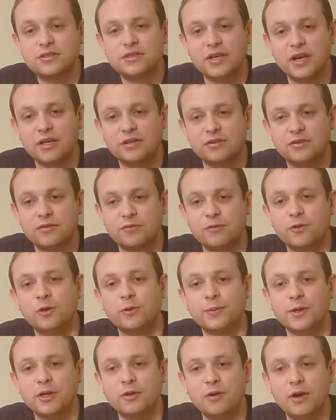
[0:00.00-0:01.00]
change the
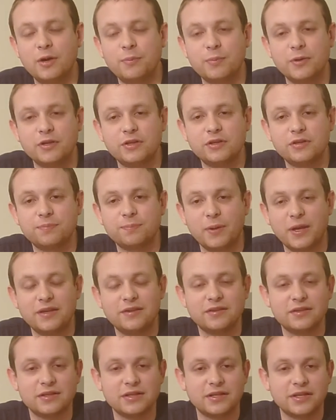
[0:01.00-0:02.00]
formula up, it just
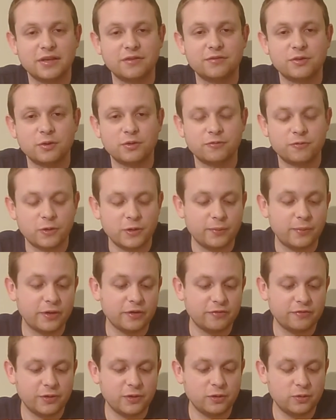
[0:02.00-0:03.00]
basically gives you a free
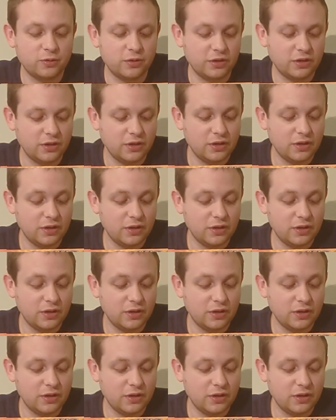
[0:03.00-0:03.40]
bit of food.